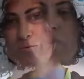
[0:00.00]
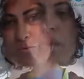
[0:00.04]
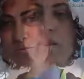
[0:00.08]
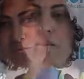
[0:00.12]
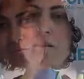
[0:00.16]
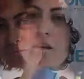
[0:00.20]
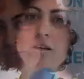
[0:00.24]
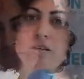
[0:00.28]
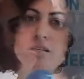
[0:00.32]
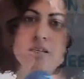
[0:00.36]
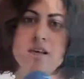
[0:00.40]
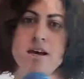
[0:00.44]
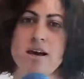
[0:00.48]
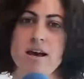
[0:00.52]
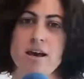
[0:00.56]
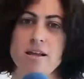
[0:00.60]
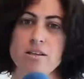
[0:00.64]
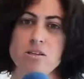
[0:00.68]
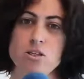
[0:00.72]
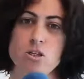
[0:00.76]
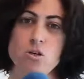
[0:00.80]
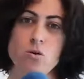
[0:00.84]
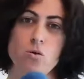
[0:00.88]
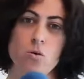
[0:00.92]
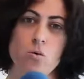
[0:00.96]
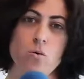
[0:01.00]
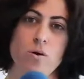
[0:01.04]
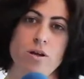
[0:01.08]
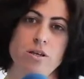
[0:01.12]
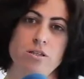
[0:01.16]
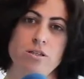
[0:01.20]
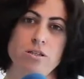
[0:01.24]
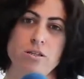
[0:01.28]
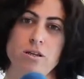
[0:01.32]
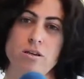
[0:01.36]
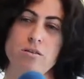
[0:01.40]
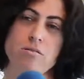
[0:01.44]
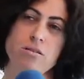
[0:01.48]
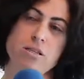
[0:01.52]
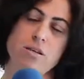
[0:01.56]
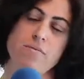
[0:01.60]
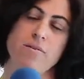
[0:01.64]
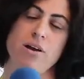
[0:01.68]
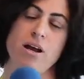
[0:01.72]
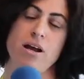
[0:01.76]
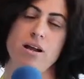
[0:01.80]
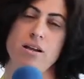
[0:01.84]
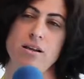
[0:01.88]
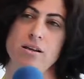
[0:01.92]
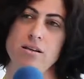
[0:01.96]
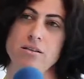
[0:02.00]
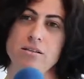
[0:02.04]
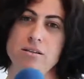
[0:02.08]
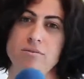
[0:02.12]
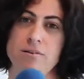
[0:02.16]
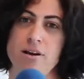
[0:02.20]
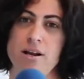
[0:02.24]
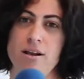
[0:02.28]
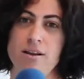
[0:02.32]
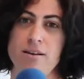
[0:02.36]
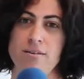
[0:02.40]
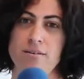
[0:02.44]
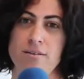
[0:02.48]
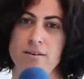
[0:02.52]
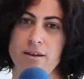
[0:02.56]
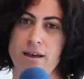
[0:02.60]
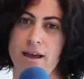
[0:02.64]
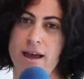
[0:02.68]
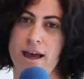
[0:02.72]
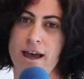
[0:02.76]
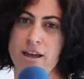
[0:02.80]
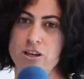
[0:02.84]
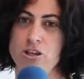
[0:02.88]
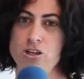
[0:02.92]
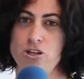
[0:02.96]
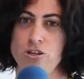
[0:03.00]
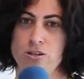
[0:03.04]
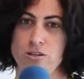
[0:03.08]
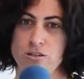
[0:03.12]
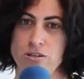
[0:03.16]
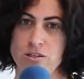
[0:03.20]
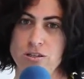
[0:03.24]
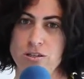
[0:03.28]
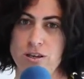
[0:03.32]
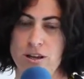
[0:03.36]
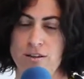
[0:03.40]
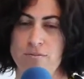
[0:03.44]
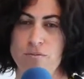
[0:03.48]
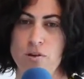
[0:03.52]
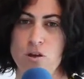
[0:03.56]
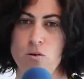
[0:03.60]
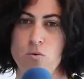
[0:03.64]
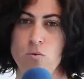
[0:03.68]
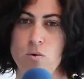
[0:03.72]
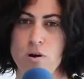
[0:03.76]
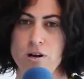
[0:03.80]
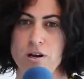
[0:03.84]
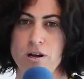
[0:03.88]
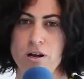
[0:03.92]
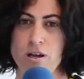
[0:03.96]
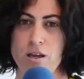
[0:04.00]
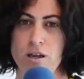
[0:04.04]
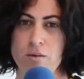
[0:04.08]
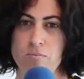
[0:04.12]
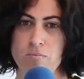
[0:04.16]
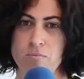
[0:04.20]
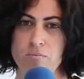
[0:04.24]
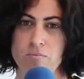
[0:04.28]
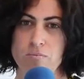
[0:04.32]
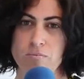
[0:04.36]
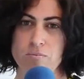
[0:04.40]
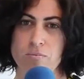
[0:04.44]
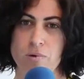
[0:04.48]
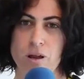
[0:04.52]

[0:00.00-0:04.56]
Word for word: There is a two questions, several, several actions if you want to in,